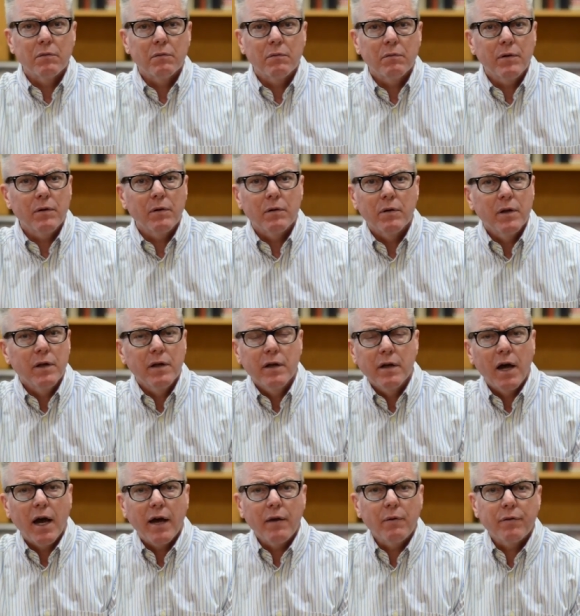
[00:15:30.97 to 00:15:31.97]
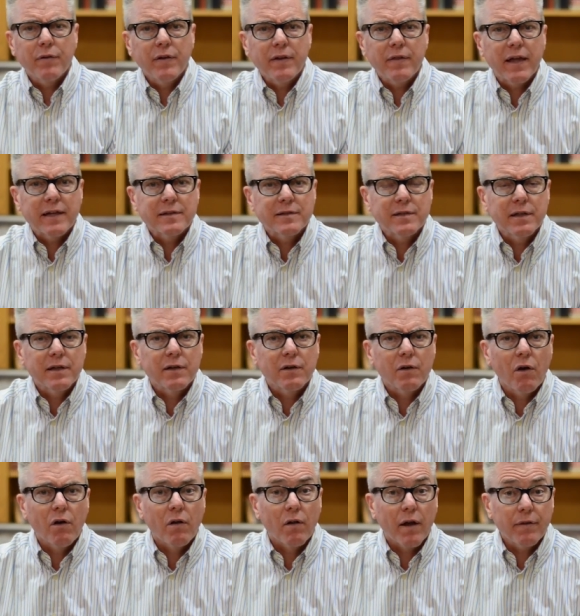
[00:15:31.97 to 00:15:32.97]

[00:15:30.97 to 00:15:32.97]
We don't. I don't think that's it at all.